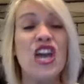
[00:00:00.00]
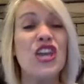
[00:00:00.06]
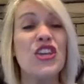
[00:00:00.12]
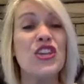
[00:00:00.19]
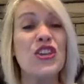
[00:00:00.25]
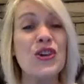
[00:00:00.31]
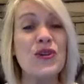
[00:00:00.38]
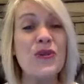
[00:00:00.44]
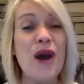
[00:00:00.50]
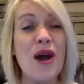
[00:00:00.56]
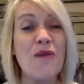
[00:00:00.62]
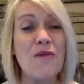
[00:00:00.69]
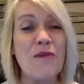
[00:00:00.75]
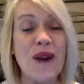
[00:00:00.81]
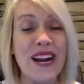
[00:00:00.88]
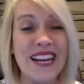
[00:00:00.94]
You
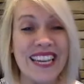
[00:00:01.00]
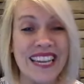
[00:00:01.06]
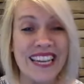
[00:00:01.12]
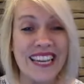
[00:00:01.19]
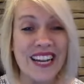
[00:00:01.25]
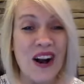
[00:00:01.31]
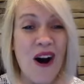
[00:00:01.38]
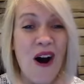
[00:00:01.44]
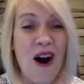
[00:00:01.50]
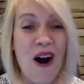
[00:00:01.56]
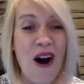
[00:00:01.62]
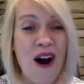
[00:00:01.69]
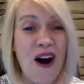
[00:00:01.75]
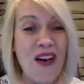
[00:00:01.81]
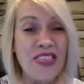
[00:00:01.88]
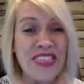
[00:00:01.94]
are working
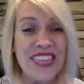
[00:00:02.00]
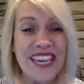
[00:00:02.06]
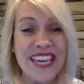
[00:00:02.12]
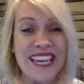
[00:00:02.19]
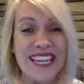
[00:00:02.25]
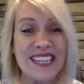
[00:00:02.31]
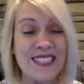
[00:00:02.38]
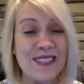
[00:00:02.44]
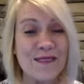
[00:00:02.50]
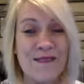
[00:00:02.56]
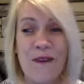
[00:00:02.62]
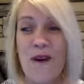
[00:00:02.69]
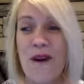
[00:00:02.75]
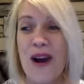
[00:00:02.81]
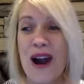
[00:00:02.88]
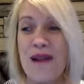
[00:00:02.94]
all things
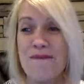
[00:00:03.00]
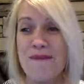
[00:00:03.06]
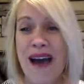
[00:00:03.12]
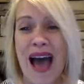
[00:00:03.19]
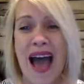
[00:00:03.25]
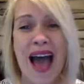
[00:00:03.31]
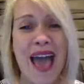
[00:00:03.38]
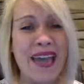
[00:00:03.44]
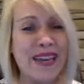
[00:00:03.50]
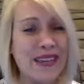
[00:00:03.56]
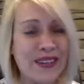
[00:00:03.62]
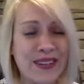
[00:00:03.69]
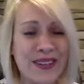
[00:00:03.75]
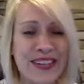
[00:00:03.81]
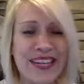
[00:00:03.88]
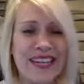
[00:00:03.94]
for my
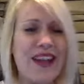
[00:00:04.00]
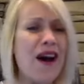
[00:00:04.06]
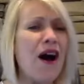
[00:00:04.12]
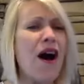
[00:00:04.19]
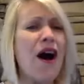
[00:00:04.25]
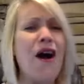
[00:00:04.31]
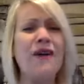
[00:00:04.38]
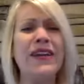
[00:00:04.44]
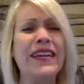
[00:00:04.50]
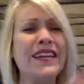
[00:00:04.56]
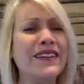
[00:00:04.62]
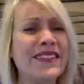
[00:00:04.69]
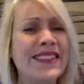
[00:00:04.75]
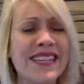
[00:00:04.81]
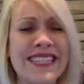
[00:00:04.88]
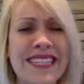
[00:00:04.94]
good. Oh,
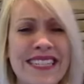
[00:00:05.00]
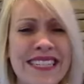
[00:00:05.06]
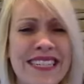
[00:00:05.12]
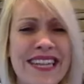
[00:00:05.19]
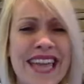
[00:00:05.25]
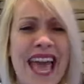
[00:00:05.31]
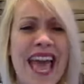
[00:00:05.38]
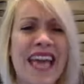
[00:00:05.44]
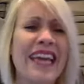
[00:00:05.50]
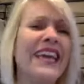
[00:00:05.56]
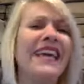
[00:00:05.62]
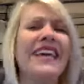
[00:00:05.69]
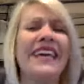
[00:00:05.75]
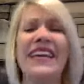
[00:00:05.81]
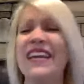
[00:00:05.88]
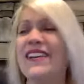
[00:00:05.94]
hear this today.
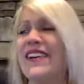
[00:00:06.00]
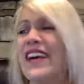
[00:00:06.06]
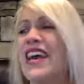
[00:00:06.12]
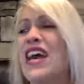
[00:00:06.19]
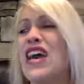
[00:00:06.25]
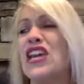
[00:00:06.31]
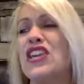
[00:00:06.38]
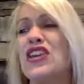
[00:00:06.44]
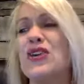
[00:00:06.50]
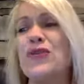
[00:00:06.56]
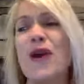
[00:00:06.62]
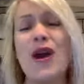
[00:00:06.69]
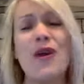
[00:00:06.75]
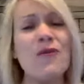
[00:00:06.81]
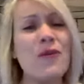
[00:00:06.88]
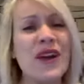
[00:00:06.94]
Hear it. You
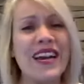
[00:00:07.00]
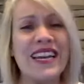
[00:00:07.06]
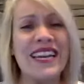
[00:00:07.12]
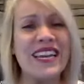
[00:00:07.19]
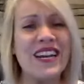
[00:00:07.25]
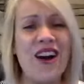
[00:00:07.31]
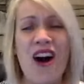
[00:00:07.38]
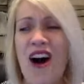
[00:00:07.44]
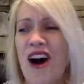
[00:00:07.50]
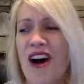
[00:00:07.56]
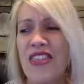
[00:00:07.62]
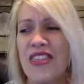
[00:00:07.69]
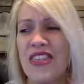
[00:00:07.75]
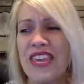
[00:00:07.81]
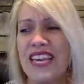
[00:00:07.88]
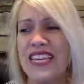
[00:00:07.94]
are working
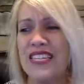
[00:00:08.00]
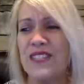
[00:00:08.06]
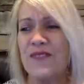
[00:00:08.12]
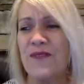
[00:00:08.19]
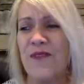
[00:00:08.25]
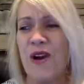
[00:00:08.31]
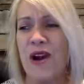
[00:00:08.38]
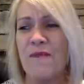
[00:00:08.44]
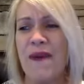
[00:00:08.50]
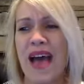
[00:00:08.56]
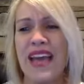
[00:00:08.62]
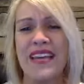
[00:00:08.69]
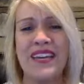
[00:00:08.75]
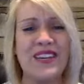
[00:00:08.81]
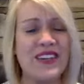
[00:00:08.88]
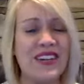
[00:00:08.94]
all things for
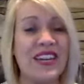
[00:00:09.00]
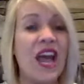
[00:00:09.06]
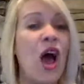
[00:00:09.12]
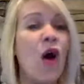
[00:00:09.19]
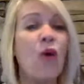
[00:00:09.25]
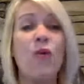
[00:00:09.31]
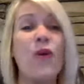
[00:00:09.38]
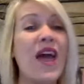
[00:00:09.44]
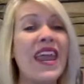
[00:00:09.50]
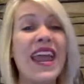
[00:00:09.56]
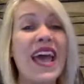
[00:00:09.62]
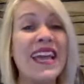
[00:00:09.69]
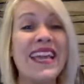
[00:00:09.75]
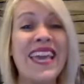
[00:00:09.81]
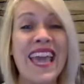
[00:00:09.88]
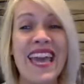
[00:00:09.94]
my good. When
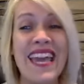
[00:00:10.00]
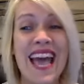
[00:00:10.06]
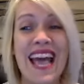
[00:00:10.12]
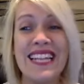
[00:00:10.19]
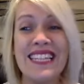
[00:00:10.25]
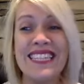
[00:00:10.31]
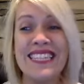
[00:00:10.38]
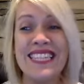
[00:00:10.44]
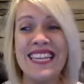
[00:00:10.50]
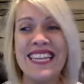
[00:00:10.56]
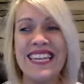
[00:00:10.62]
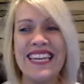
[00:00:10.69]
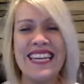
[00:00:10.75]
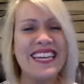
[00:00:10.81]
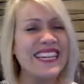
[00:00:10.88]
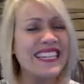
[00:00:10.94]
I cannot see
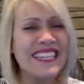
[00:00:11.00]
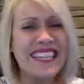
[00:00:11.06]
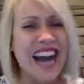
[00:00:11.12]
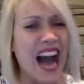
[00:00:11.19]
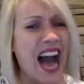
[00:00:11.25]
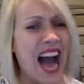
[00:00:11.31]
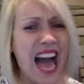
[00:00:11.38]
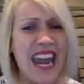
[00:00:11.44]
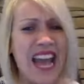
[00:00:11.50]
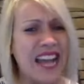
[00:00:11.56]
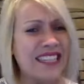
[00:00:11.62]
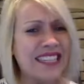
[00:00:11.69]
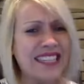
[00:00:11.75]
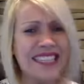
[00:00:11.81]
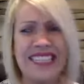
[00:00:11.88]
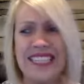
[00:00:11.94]
it, God, I
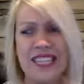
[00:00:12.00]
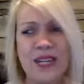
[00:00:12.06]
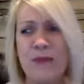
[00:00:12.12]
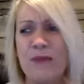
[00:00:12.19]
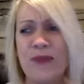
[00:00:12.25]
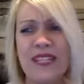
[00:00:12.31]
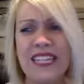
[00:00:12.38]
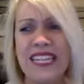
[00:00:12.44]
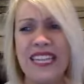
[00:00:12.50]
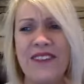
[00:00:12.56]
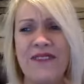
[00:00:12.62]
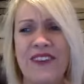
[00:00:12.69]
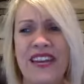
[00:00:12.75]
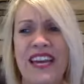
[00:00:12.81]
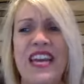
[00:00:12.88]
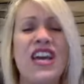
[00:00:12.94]
still believe it.